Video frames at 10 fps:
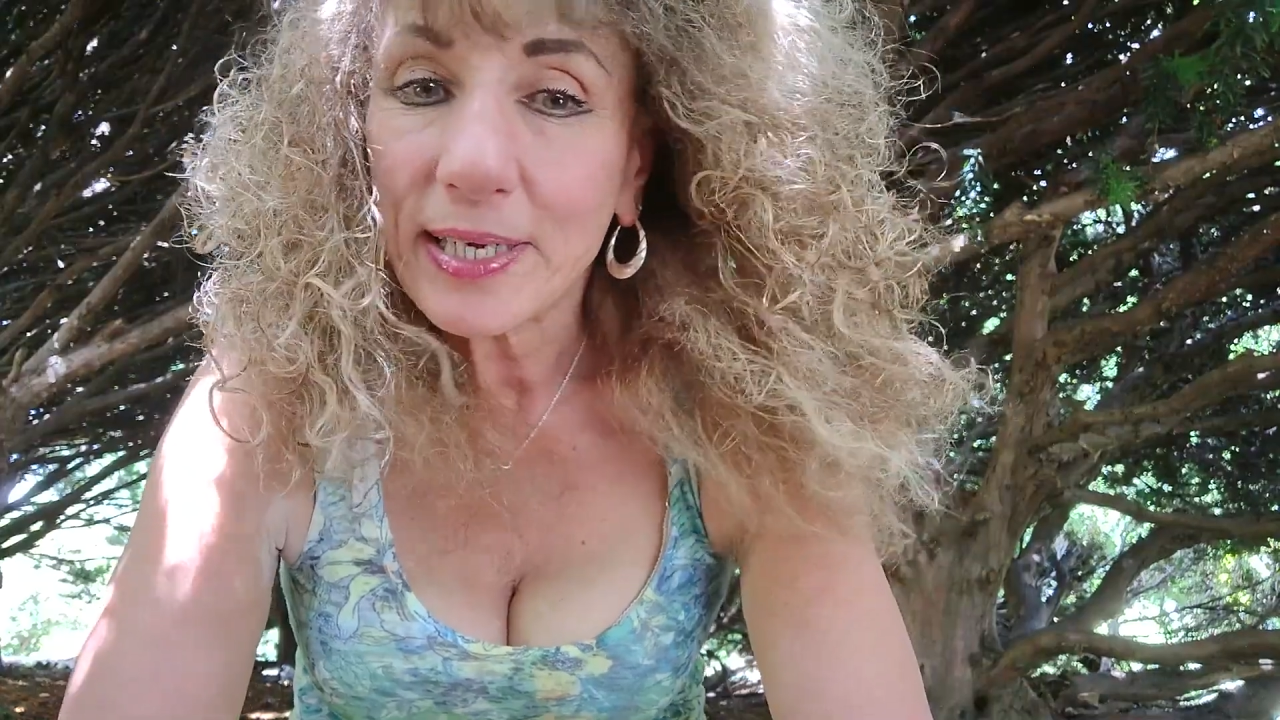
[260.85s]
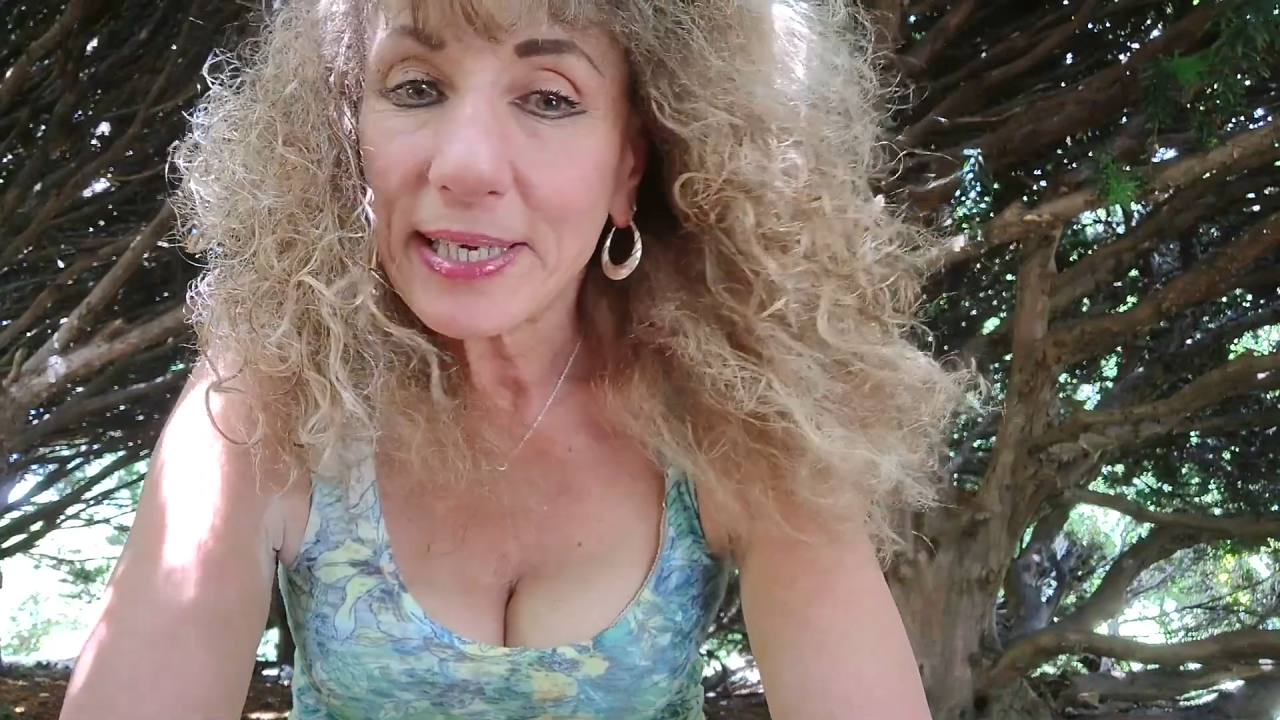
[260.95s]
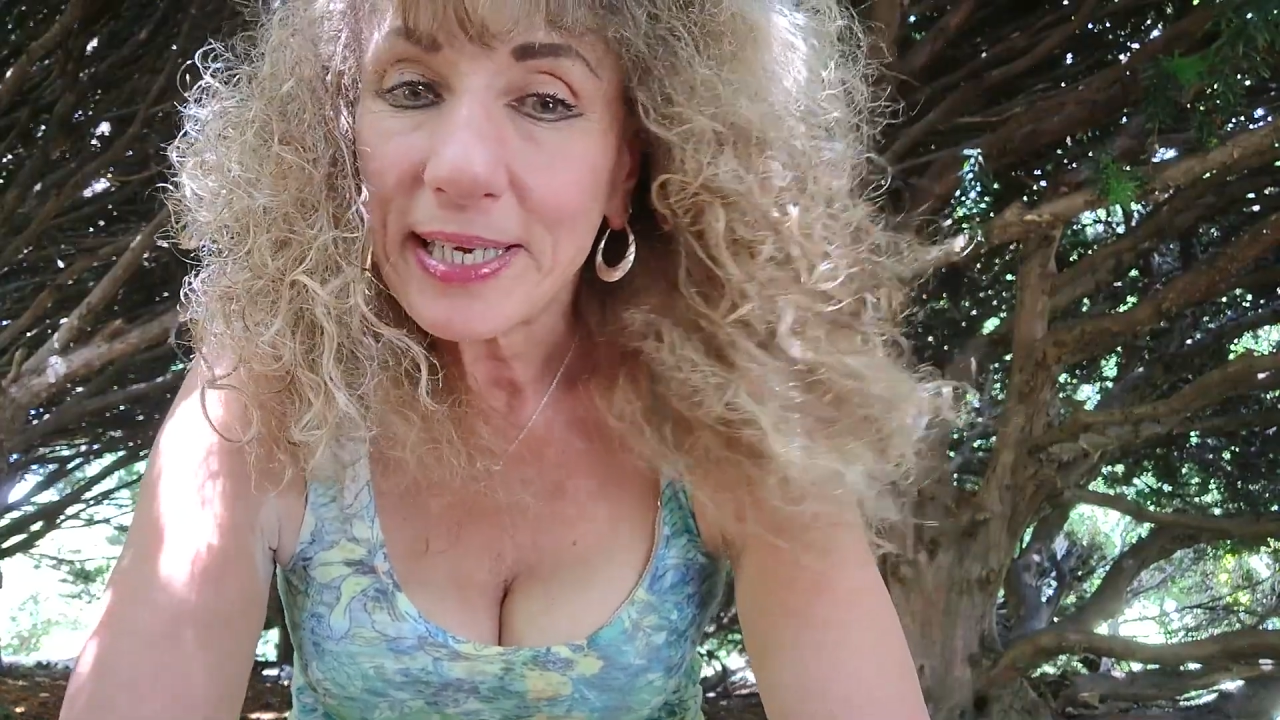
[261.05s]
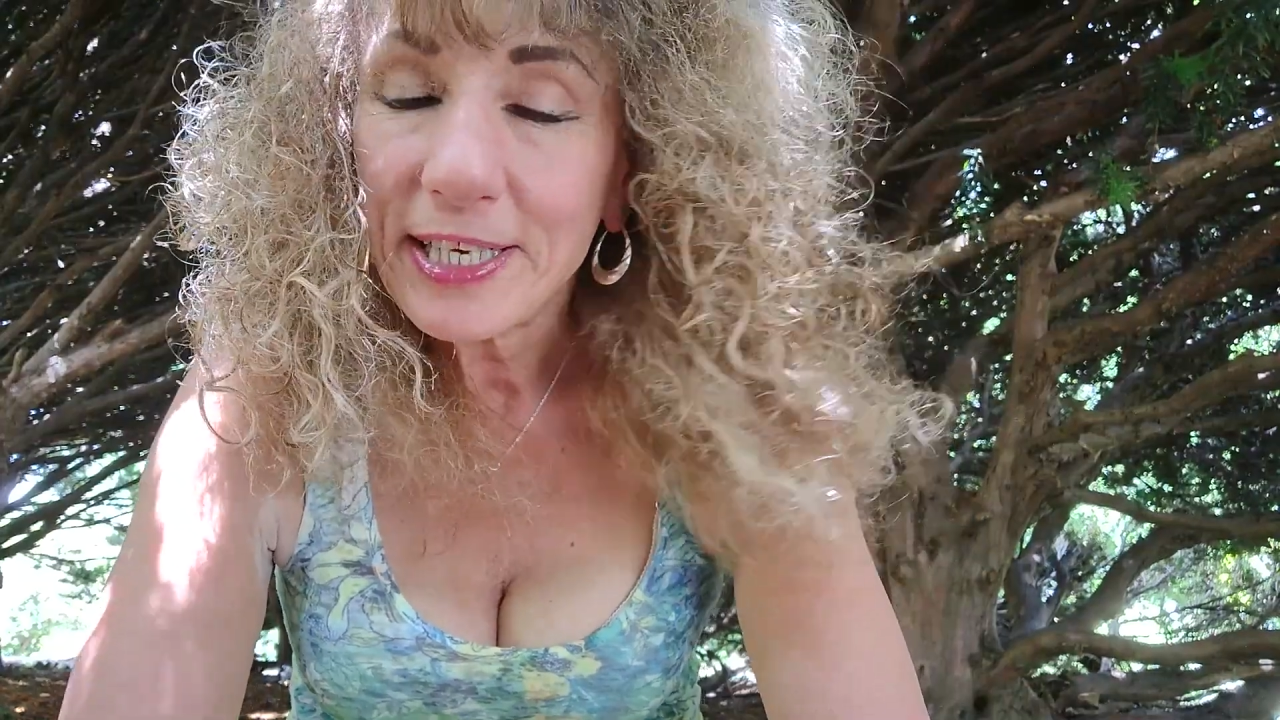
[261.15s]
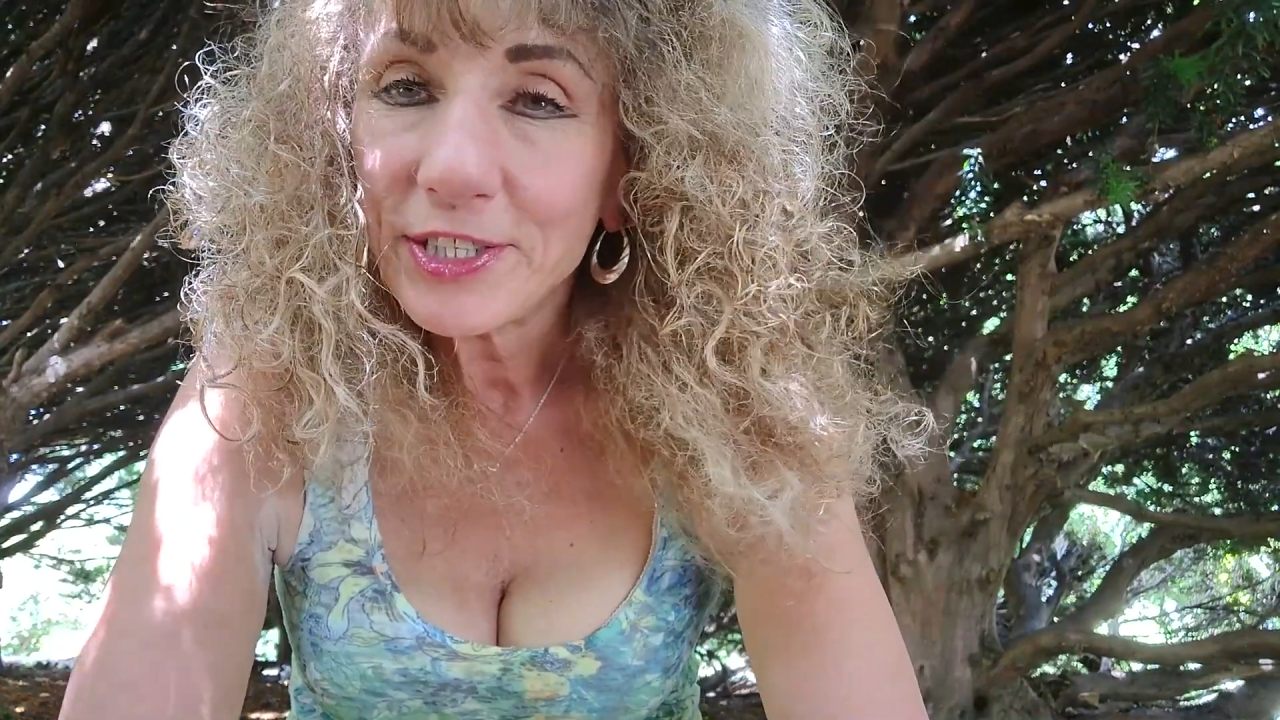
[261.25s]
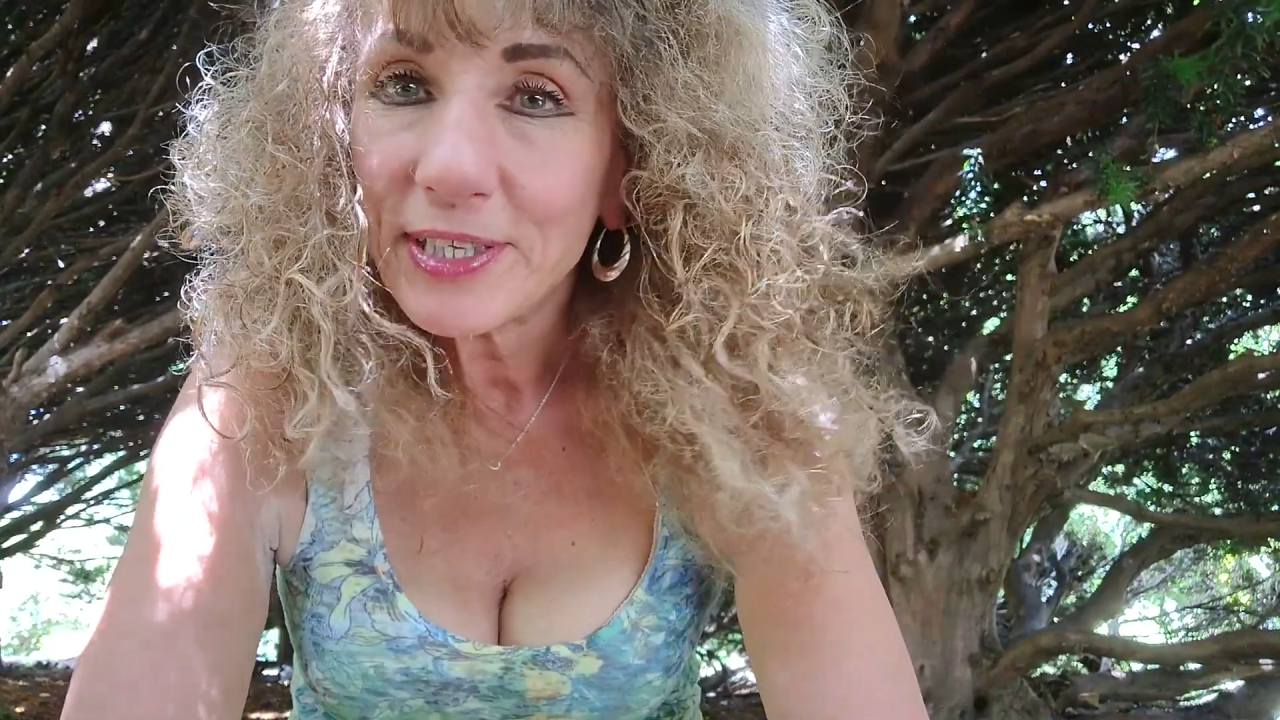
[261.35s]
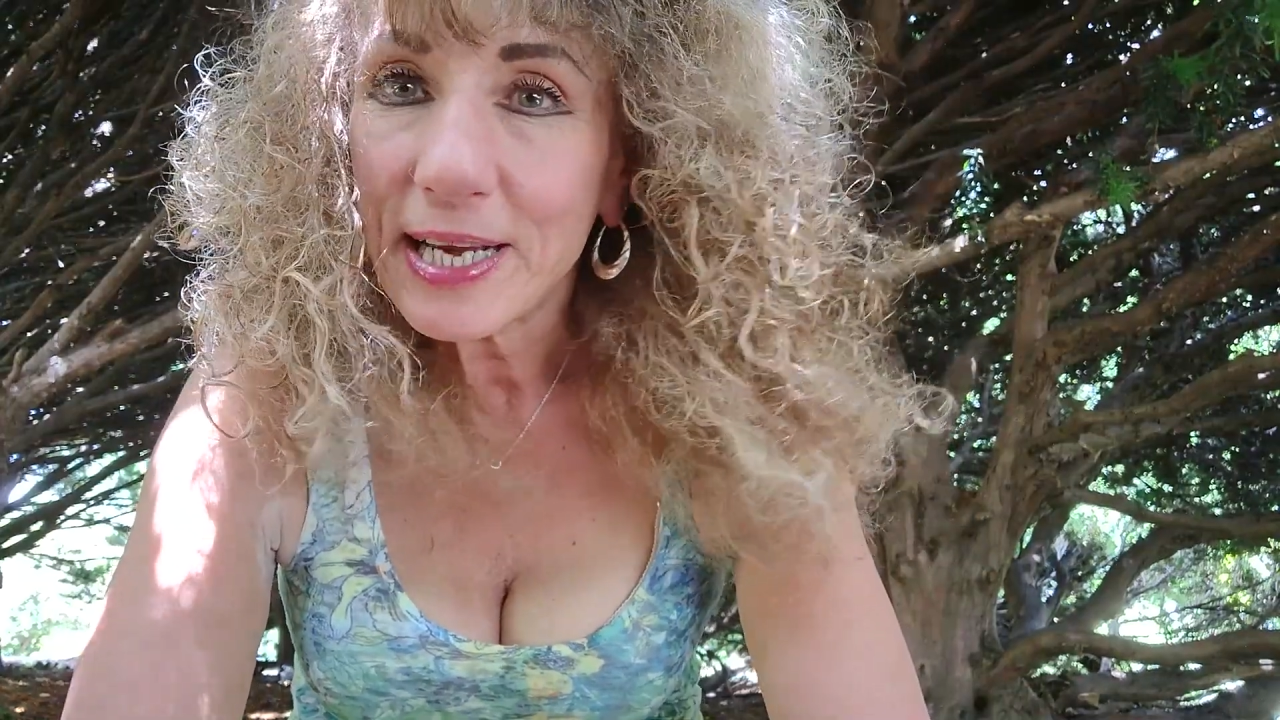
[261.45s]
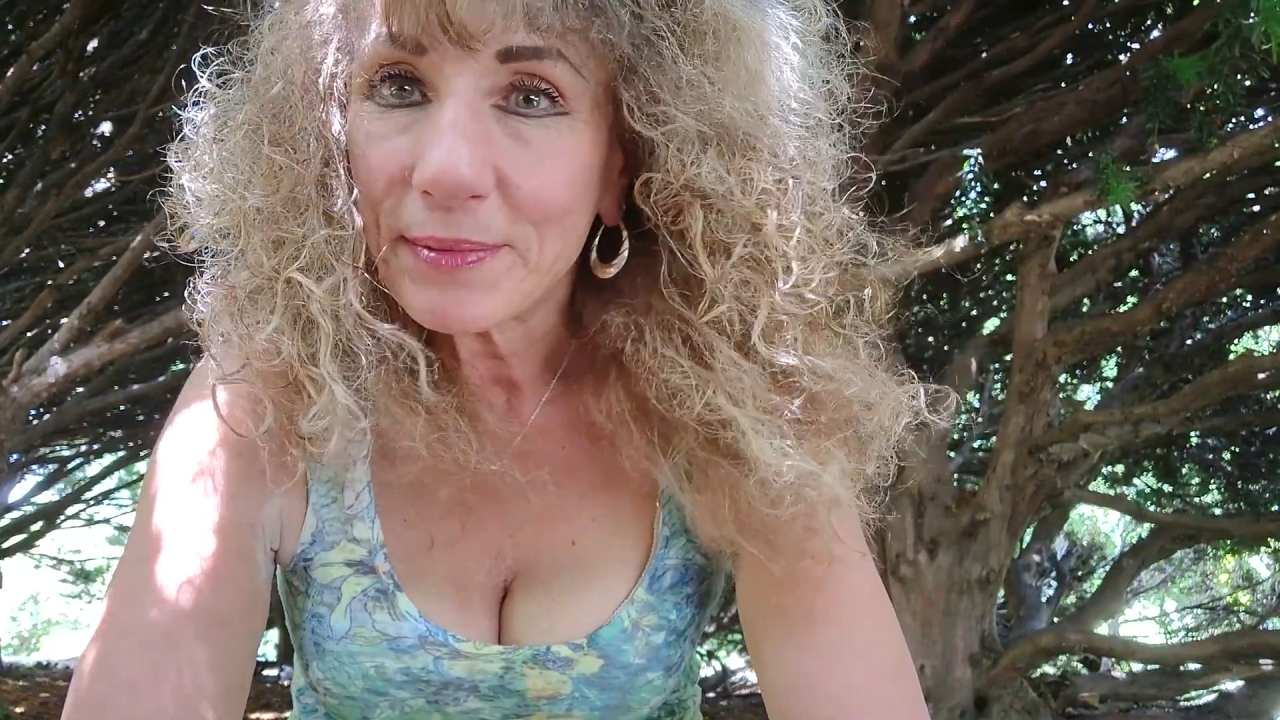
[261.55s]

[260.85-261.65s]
occasion I